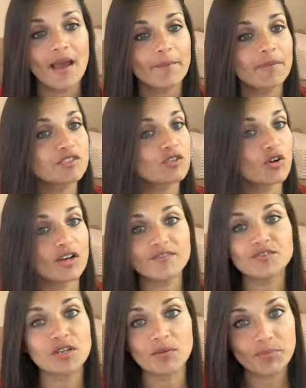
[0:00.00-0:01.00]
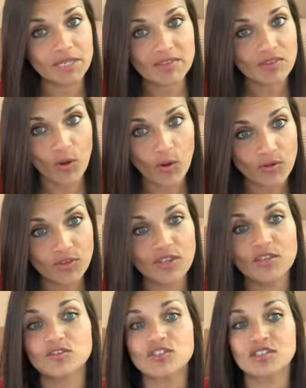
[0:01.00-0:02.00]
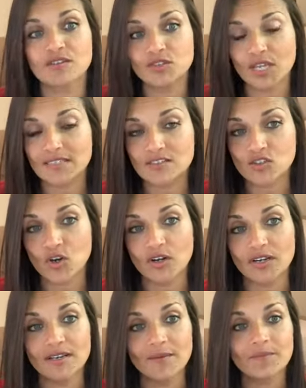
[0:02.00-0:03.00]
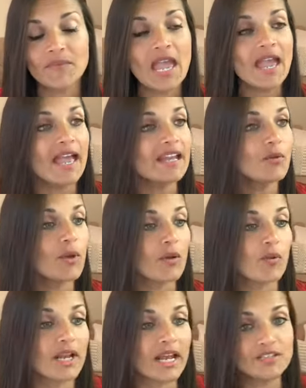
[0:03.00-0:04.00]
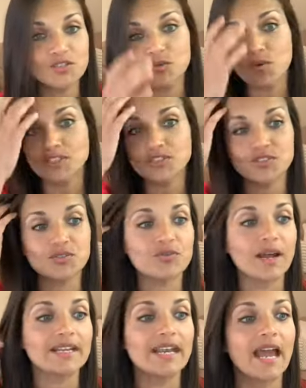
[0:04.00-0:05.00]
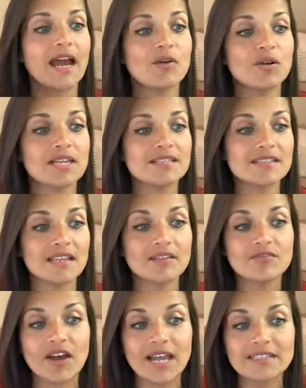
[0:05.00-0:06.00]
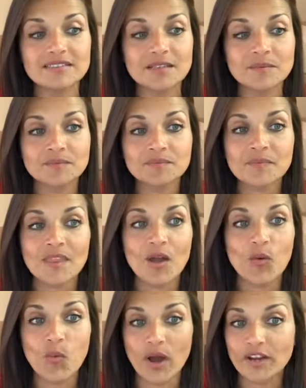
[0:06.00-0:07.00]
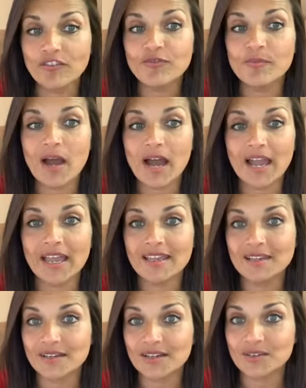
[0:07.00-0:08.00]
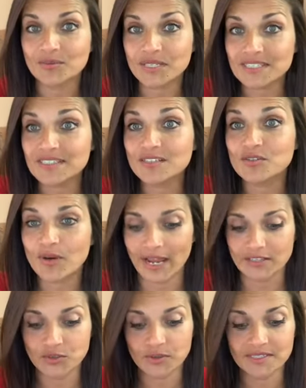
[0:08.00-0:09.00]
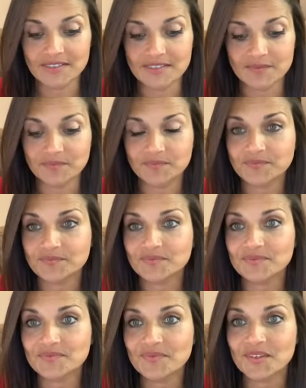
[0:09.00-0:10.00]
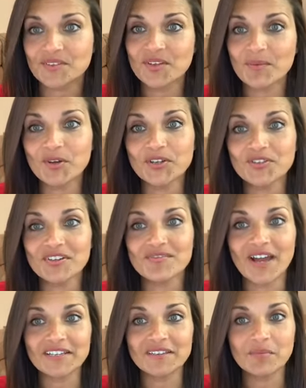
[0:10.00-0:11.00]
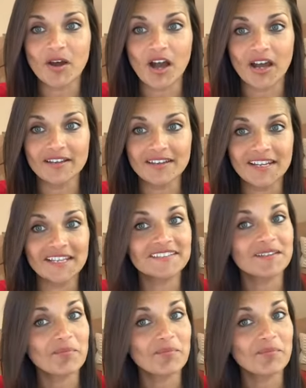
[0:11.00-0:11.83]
but you don't have to complete the whole thing. You just have to get started. Anyway, what I do want to do right now is invite one of my recent graduates. So I'm going to invite him on. It's a